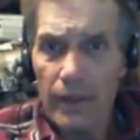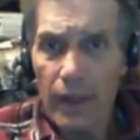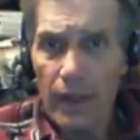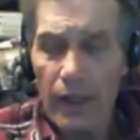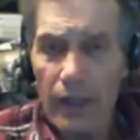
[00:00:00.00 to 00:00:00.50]

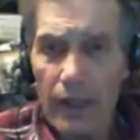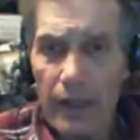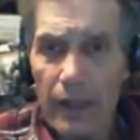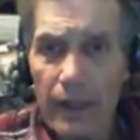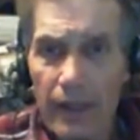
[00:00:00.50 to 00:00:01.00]

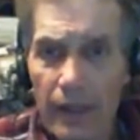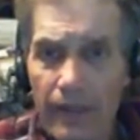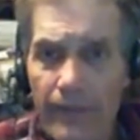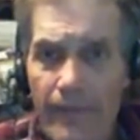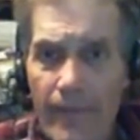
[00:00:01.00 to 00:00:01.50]
Todd,
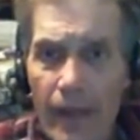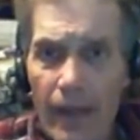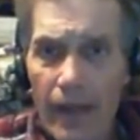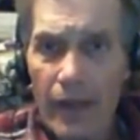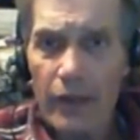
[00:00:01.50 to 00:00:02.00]

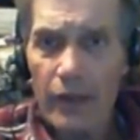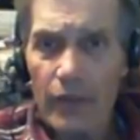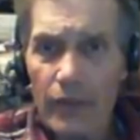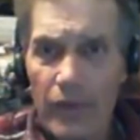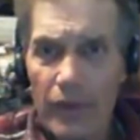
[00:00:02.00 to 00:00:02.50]
hey
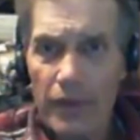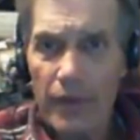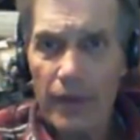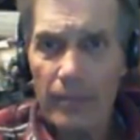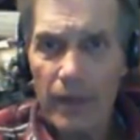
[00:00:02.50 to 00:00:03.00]
Joe, first
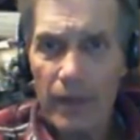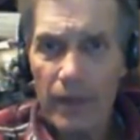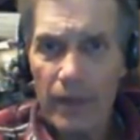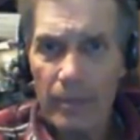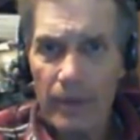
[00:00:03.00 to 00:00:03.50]
time
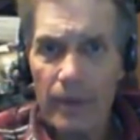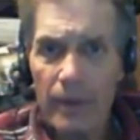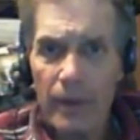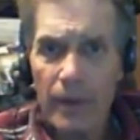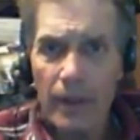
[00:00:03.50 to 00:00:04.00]
beekeeper
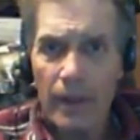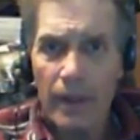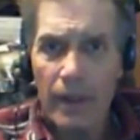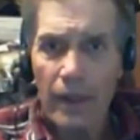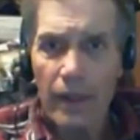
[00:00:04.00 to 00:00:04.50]

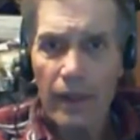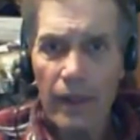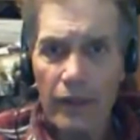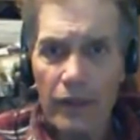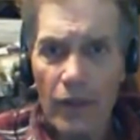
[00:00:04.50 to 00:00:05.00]
here.
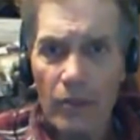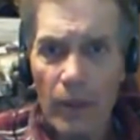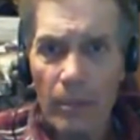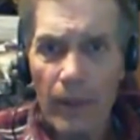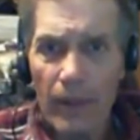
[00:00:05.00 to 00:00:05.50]
I installed
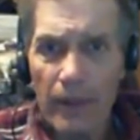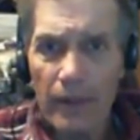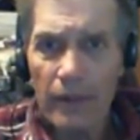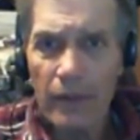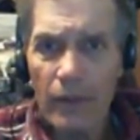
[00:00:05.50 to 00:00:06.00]
my
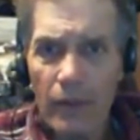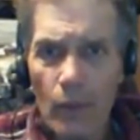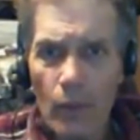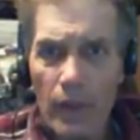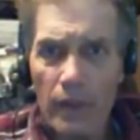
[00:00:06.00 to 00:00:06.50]
packages
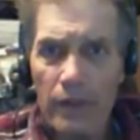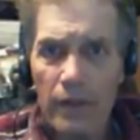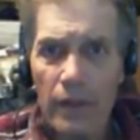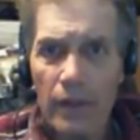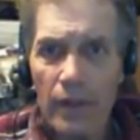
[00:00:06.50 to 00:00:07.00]
on
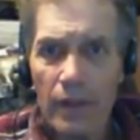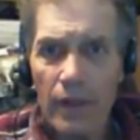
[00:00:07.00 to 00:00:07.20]
Wednesday,